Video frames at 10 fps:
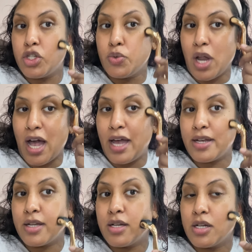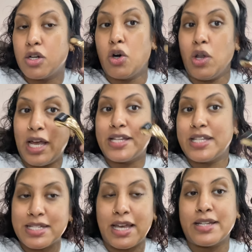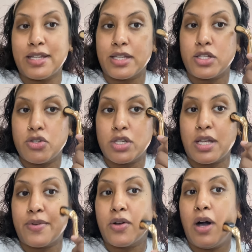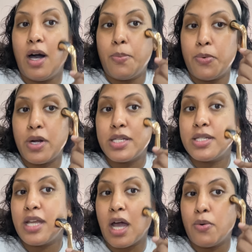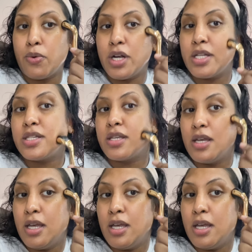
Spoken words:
Do not go like this. You just have to go upwards, downwards.